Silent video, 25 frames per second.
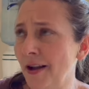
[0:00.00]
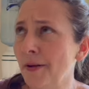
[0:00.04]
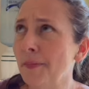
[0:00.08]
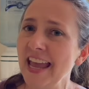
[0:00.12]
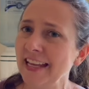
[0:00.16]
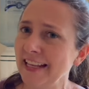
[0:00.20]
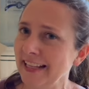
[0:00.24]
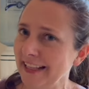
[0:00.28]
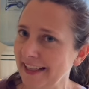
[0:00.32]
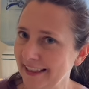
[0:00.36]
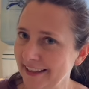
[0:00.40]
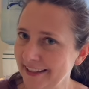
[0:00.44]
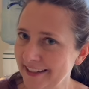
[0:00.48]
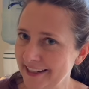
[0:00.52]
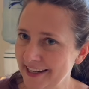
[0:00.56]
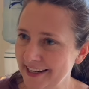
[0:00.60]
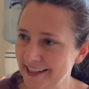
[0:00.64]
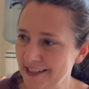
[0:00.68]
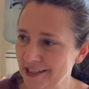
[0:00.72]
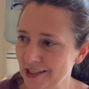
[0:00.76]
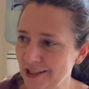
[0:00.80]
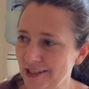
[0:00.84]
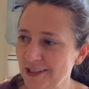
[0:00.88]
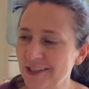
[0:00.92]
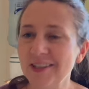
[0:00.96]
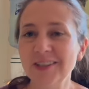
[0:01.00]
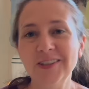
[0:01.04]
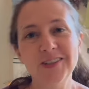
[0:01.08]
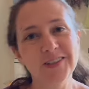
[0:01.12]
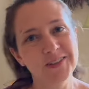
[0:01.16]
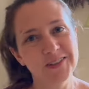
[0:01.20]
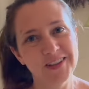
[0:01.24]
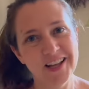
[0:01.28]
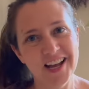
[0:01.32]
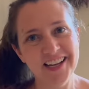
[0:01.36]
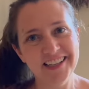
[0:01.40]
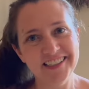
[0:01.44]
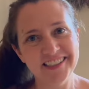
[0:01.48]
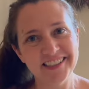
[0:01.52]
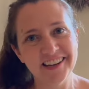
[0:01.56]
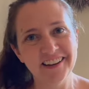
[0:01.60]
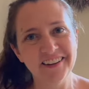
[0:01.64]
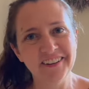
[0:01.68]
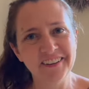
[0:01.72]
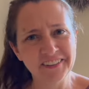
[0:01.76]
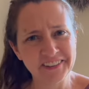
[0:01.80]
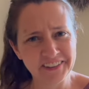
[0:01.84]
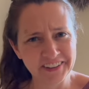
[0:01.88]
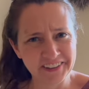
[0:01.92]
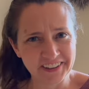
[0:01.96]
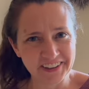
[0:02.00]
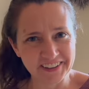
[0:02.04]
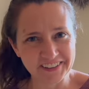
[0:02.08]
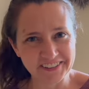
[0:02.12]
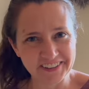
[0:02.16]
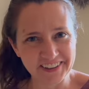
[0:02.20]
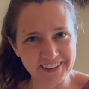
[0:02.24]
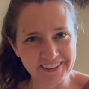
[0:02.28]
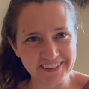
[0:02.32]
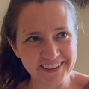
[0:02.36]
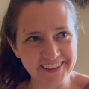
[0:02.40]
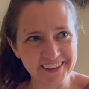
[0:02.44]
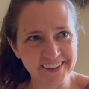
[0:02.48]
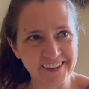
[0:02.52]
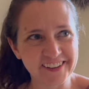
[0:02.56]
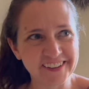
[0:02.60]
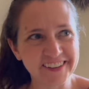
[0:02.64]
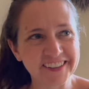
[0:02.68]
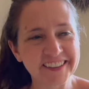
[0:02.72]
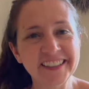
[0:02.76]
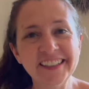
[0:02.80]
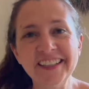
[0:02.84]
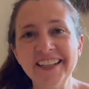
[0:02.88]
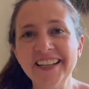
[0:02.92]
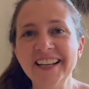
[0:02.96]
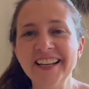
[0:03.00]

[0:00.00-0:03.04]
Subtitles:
inclination to do that for very long.